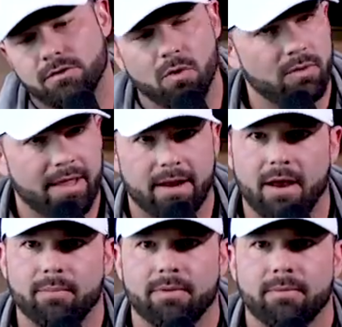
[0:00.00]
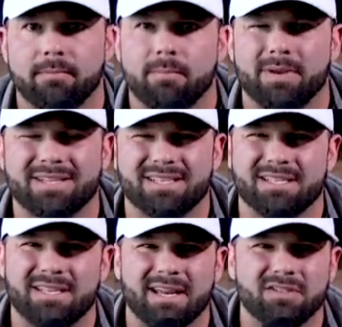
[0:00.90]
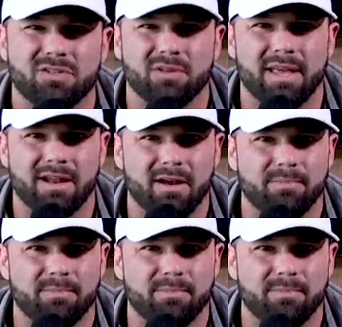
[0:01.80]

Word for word: Don't let up because the second you let